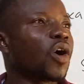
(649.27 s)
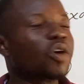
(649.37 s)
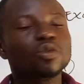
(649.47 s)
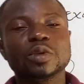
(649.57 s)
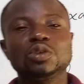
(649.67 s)

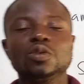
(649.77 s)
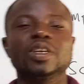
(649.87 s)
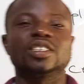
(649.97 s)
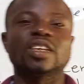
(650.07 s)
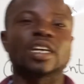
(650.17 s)
all we do
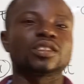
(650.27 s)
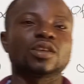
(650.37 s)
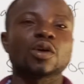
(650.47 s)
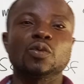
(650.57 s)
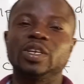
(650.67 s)
is that
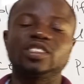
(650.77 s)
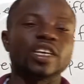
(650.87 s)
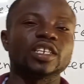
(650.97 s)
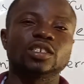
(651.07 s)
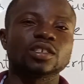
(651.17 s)
we
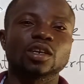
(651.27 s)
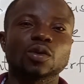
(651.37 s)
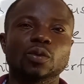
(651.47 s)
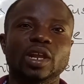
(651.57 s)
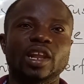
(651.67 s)
teach, we